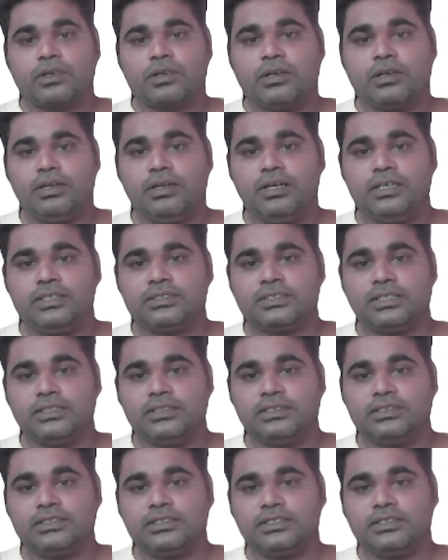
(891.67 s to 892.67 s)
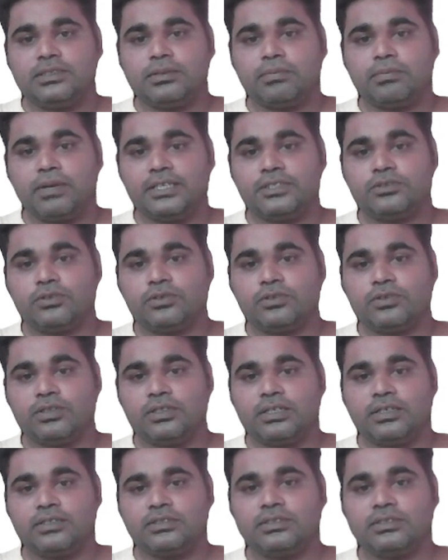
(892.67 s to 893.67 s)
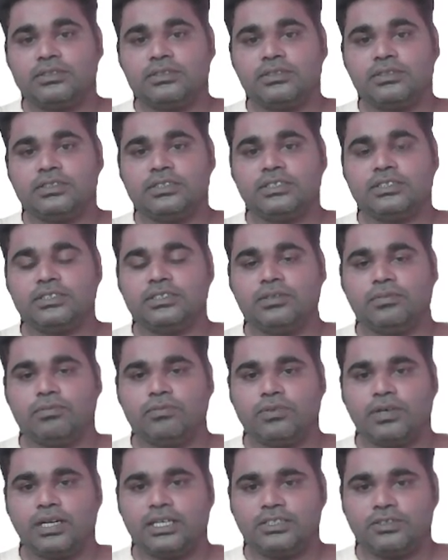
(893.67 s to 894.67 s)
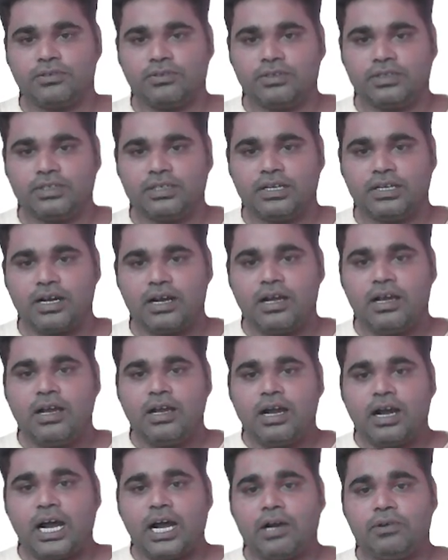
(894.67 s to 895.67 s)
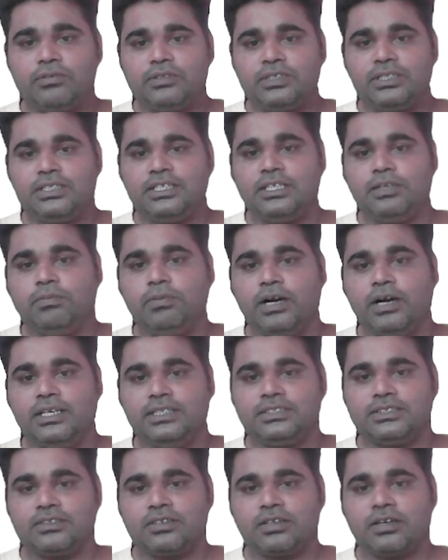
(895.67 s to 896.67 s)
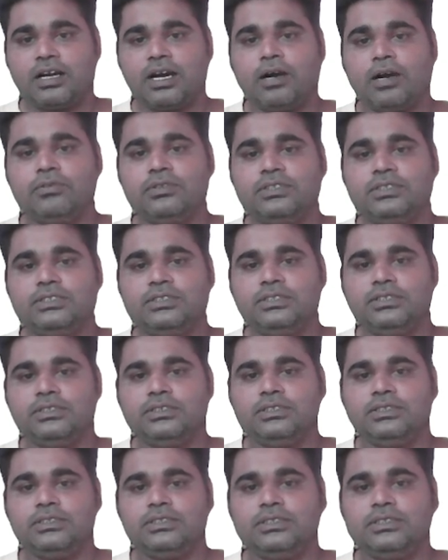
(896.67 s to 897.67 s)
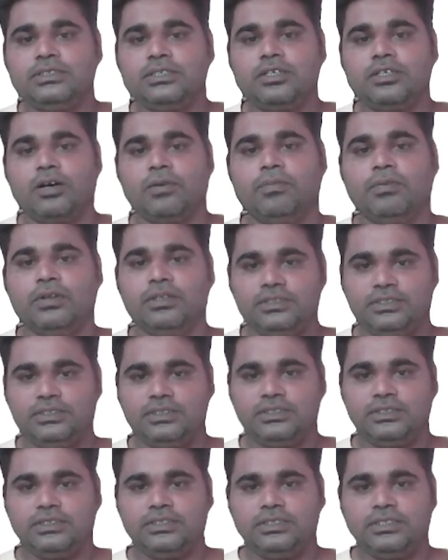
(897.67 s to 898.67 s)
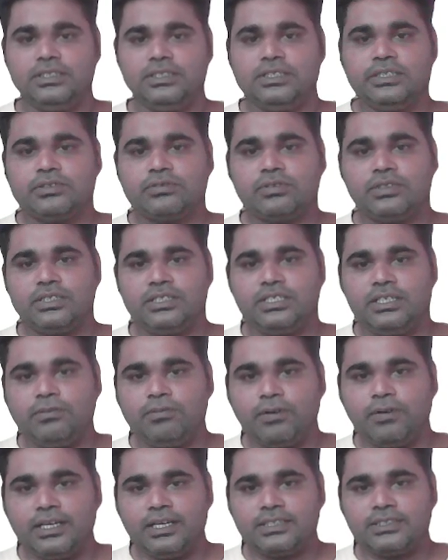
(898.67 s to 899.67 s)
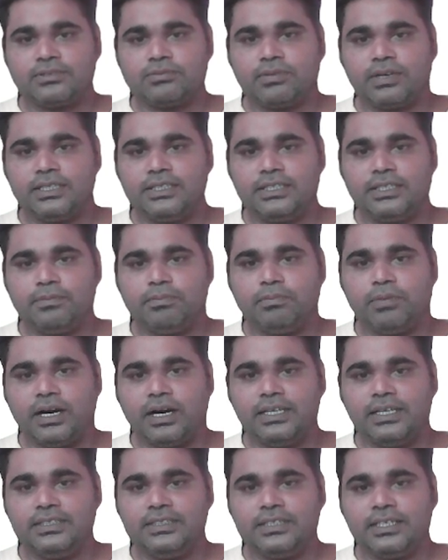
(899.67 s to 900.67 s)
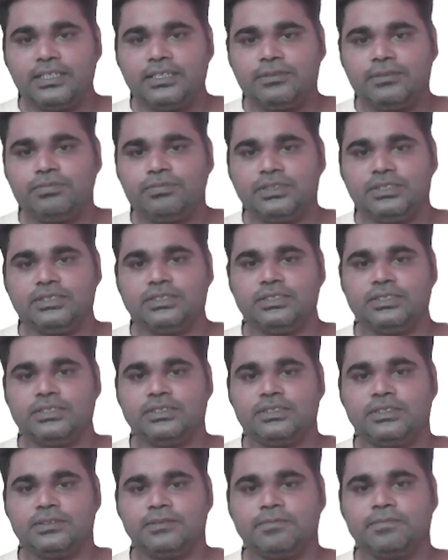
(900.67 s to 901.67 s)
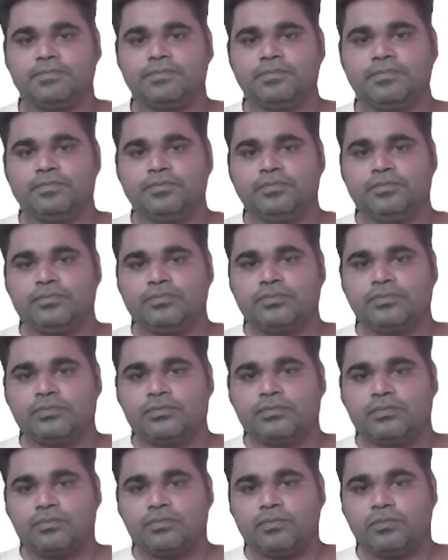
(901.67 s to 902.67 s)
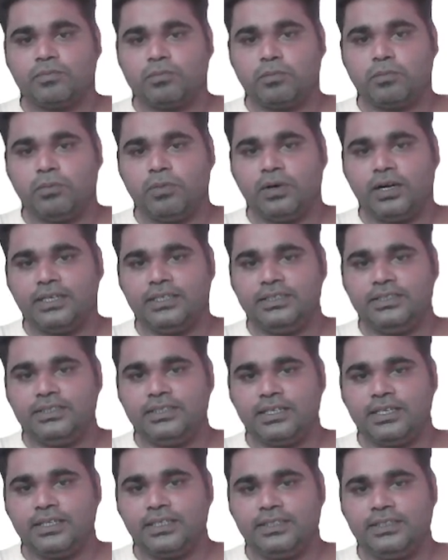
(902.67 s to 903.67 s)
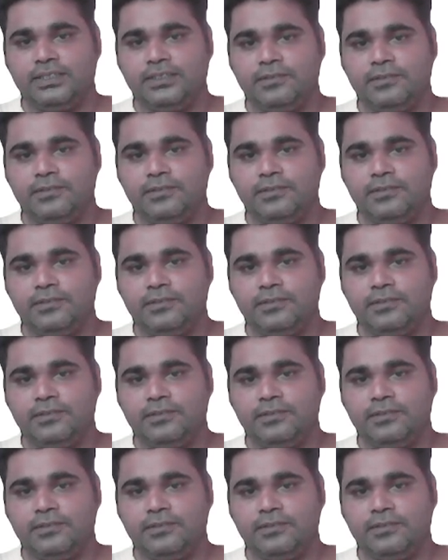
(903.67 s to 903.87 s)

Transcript: let's say this is the mitochondria. This is the mitochondria. How it divides or how it doubles? So it divides by a binary fission. Binary